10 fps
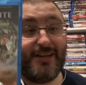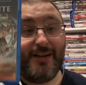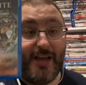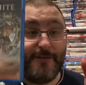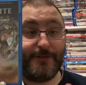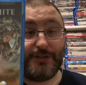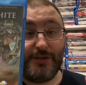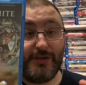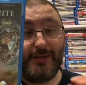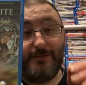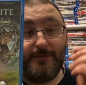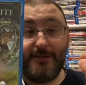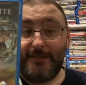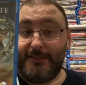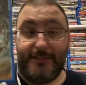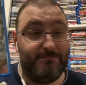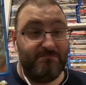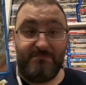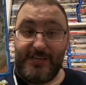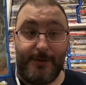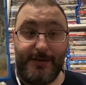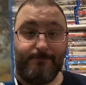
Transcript: and if it's good, tell me,